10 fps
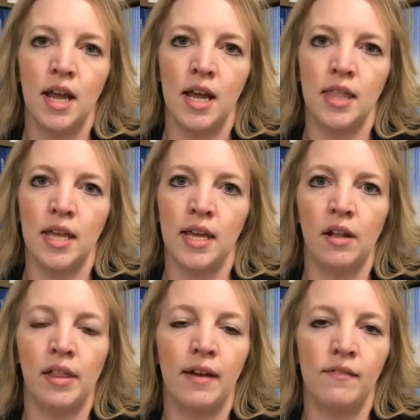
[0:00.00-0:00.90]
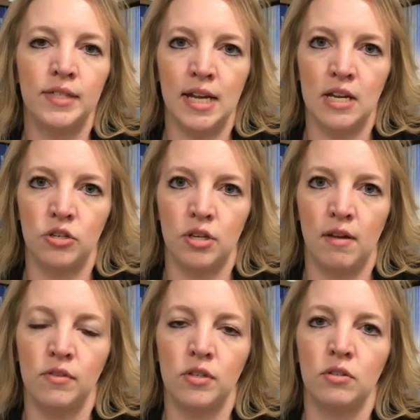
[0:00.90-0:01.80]
and they get a lot of day
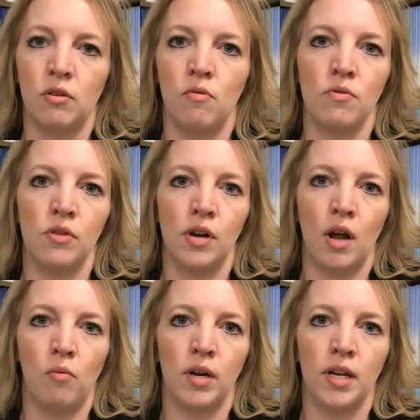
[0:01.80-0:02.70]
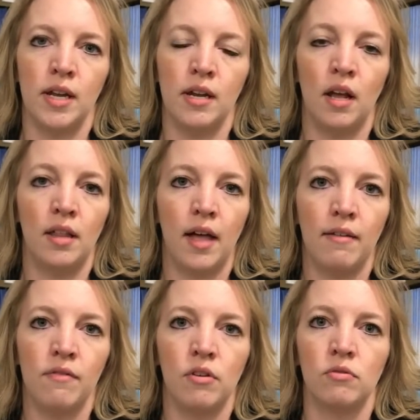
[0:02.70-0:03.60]
shifts, so they're not working a
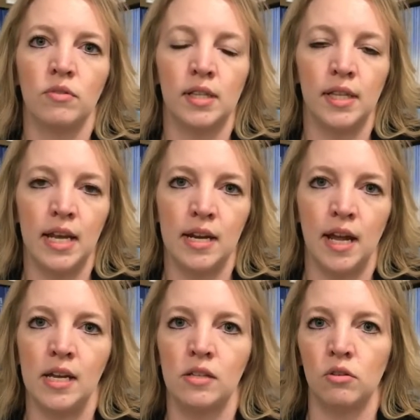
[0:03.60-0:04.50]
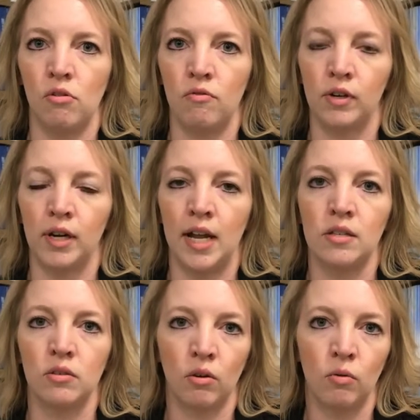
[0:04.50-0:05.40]
lot of those late nights,
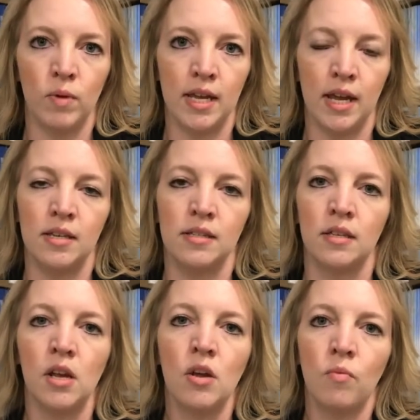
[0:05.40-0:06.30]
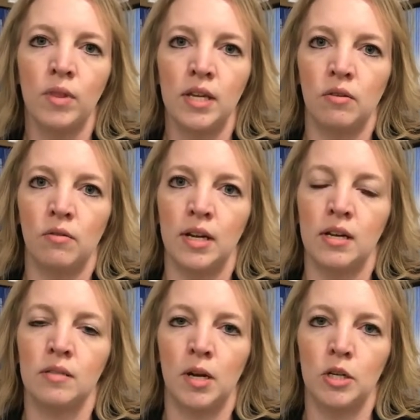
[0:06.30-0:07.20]
overnights, or weekends when they don't get
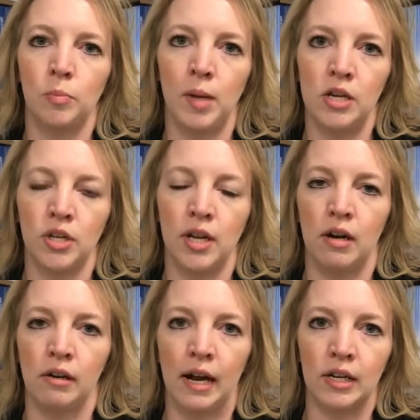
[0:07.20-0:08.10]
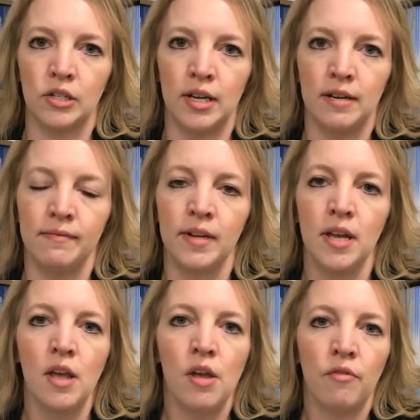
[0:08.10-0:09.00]
as much patient interaction.
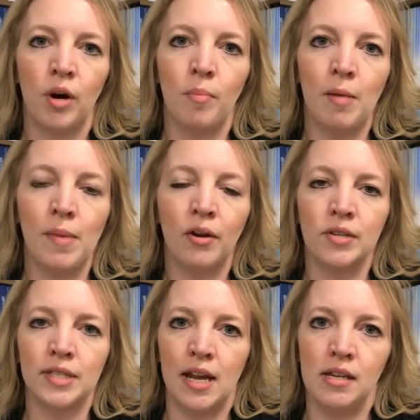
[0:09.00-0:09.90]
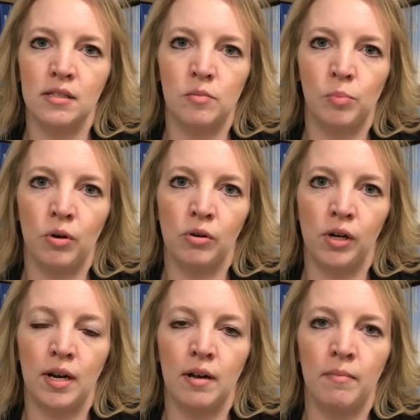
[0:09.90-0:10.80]
For our biomedical sciences
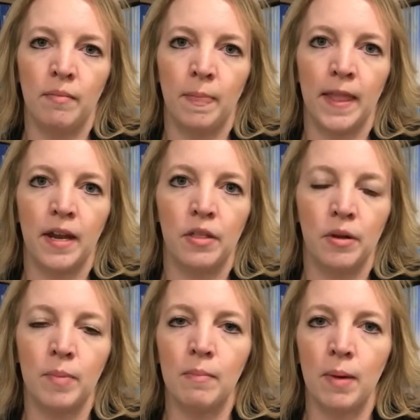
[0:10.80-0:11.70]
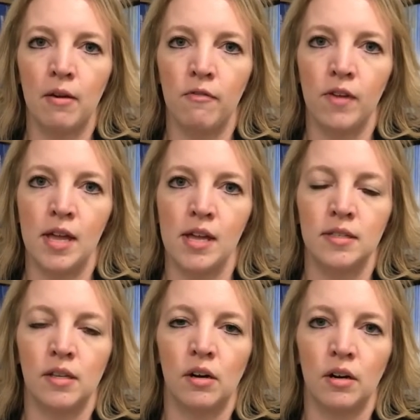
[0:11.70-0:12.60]
program, another big benefit
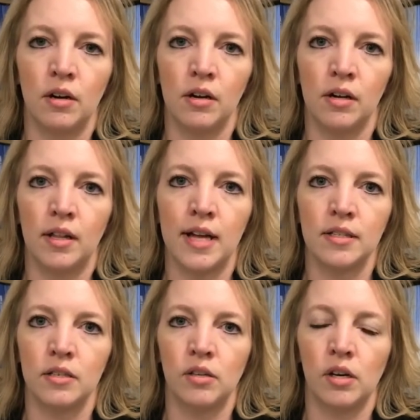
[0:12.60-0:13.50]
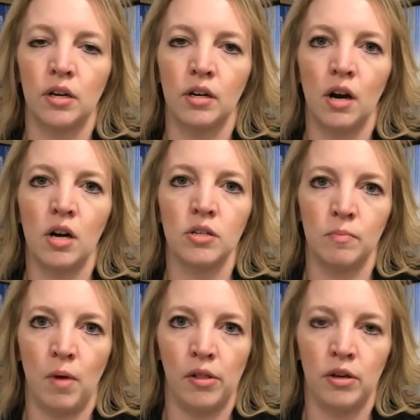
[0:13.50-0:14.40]
is that our classes are, are
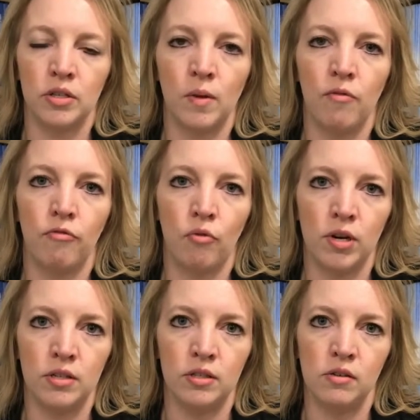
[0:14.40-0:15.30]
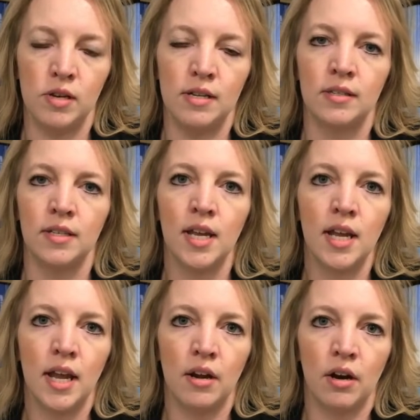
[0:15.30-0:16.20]
smaller. So we have forty students
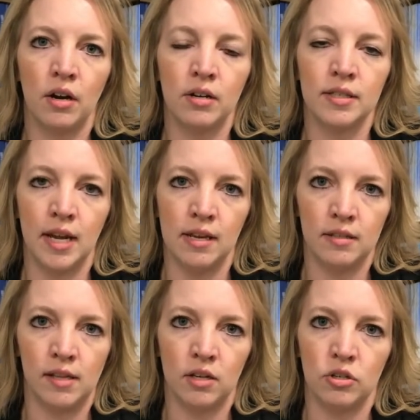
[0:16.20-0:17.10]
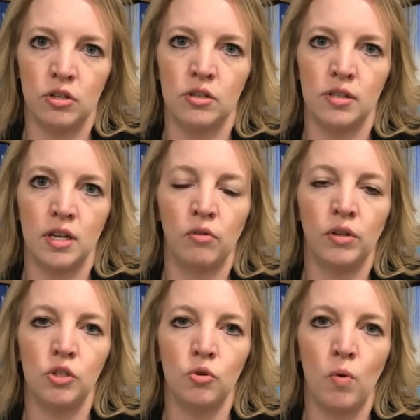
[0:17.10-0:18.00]
in our science lectures and
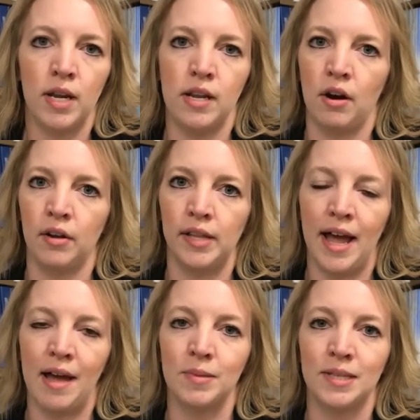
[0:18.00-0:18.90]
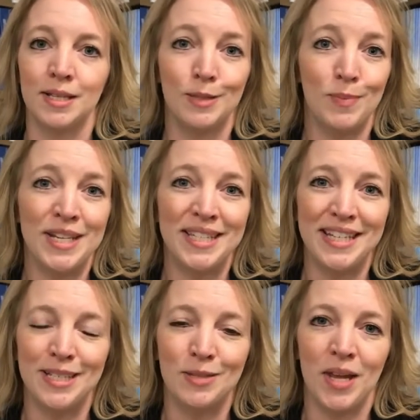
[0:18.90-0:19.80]
only twenty in our labs. That's as many
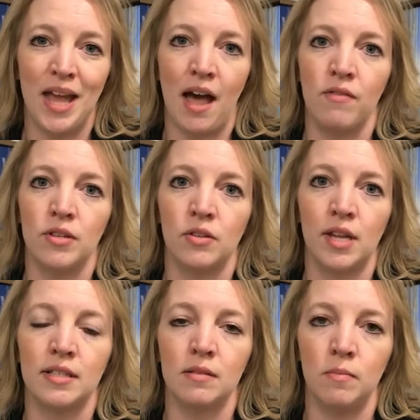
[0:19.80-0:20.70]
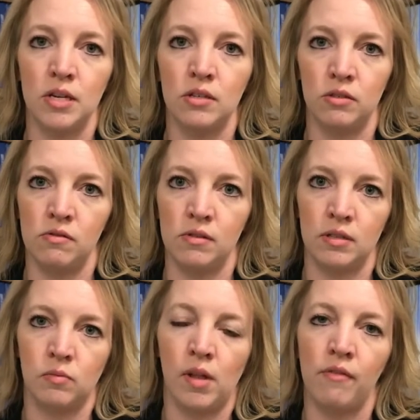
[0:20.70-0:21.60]
seats as we have, and so that's as many students
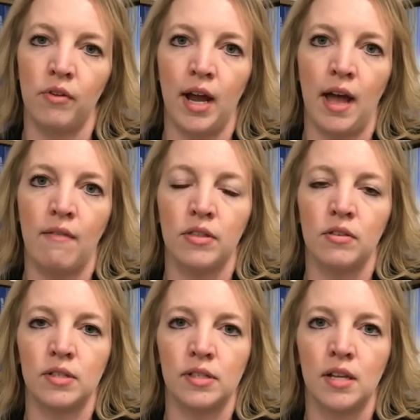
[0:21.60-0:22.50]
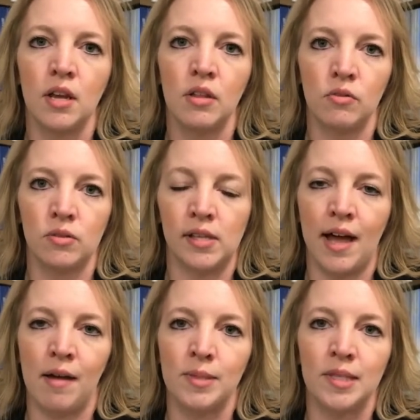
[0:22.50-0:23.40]
as we'll ever have in those, those
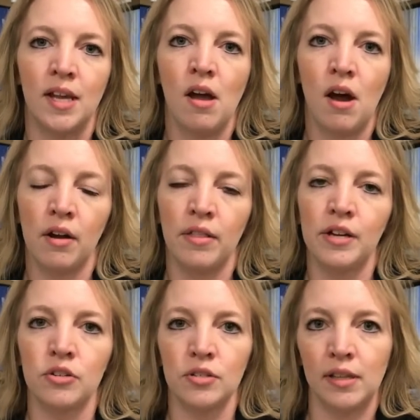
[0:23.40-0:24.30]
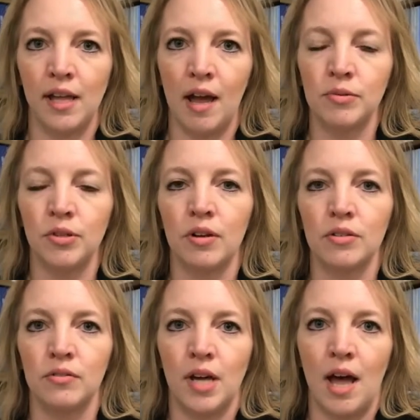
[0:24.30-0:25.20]
labs. Our lectures and labs are
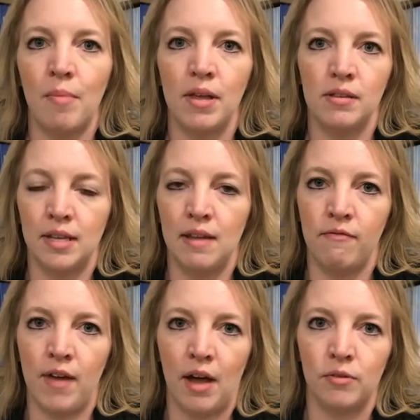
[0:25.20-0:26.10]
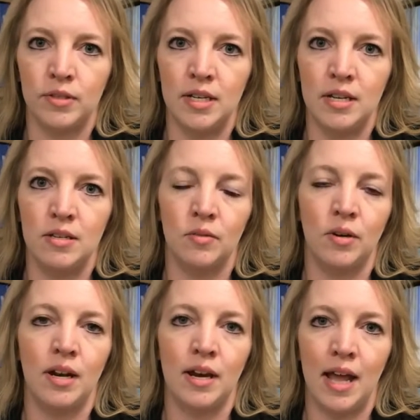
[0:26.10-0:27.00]
also taught by the same faculty. So
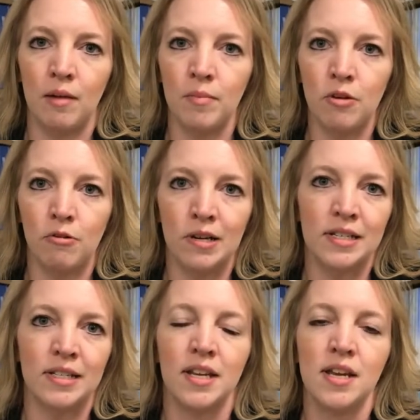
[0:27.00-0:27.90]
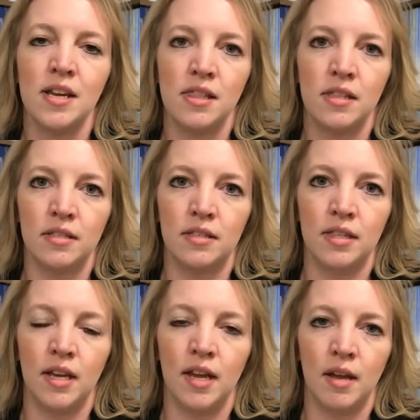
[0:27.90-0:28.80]
in an anatomy course, this,
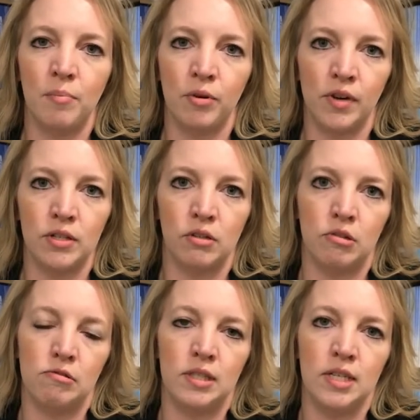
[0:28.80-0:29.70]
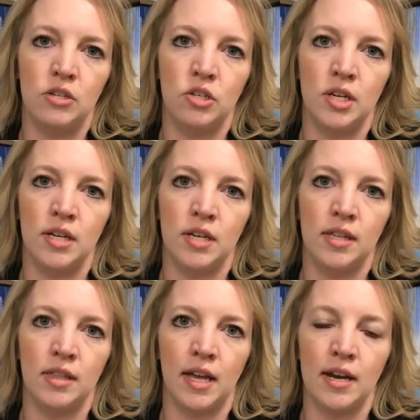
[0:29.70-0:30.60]
the professor who is
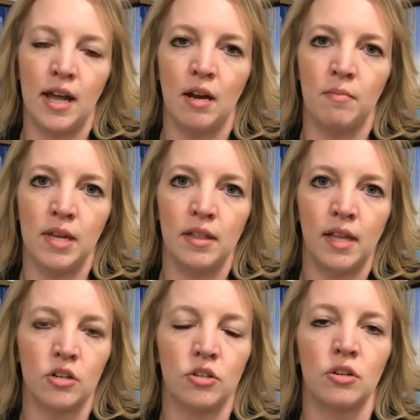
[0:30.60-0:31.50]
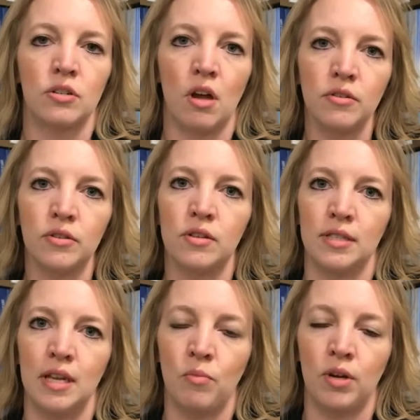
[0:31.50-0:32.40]
teaching that anatomy lecture is also the
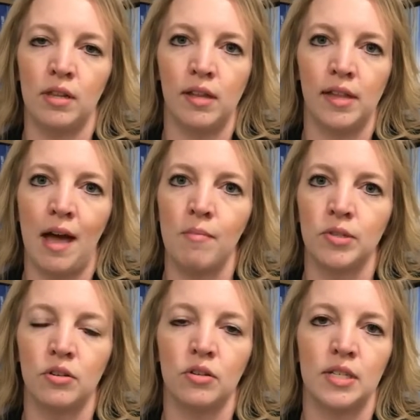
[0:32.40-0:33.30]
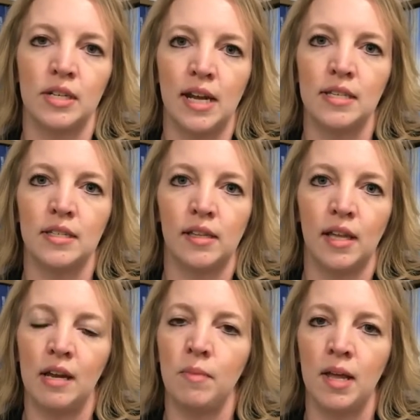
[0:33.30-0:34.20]
same one in the lab. So there's nice
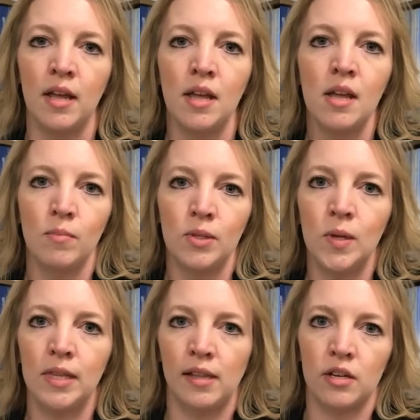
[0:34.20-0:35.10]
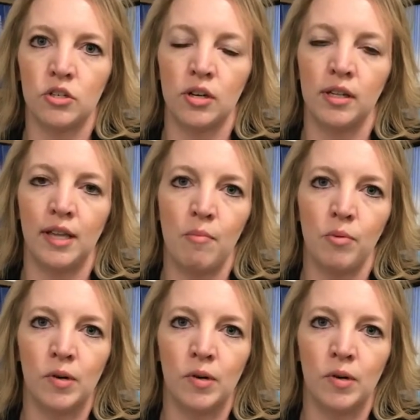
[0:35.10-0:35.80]
alignment between the lecture and lab